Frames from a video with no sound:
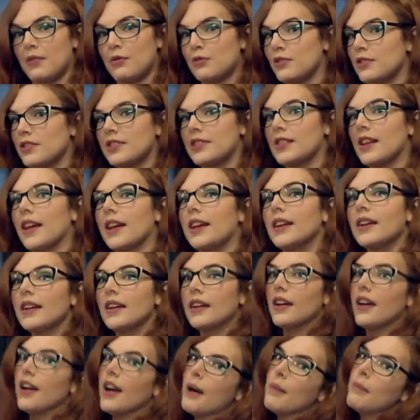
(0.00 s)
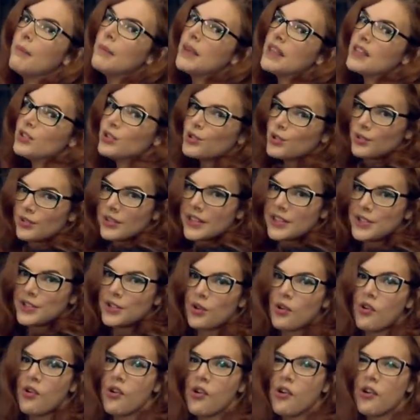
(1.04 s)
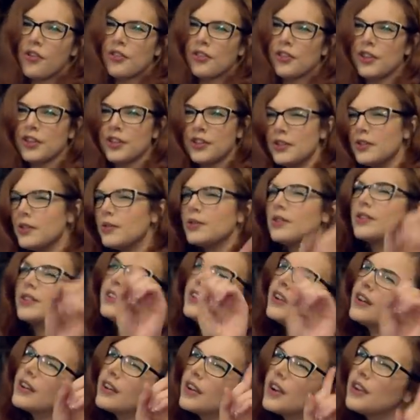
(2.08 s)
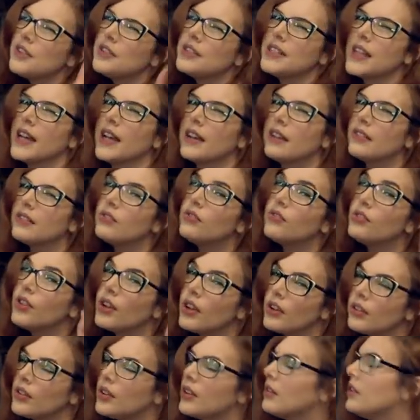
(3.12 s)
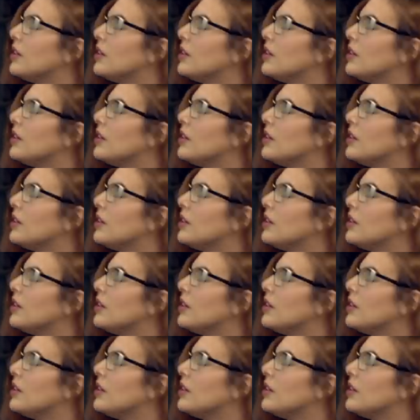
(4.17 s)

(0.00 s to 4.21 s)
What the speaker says: was like a mystery door that you could not go down. No, no,